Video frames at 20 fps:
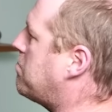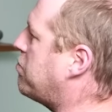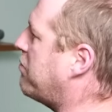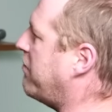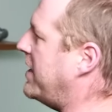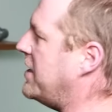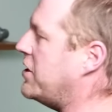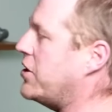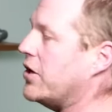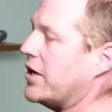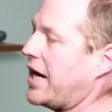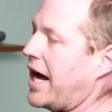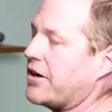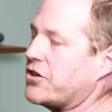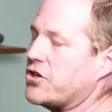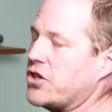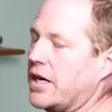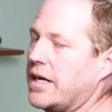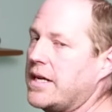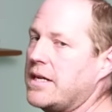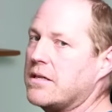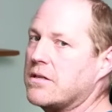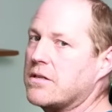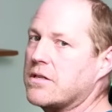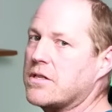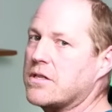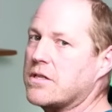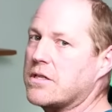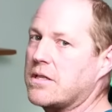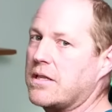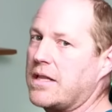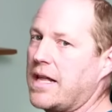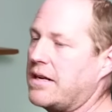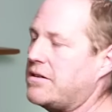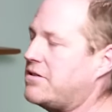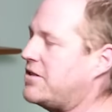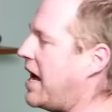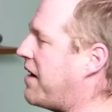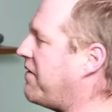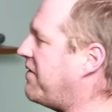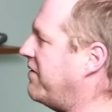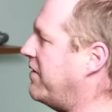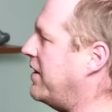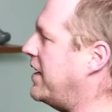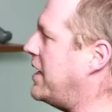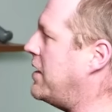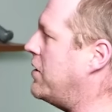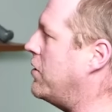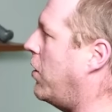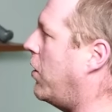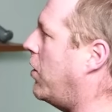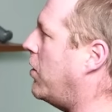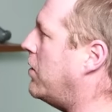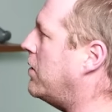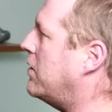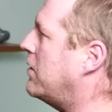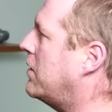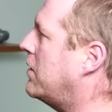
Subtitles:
pretty good actually. They're definitely not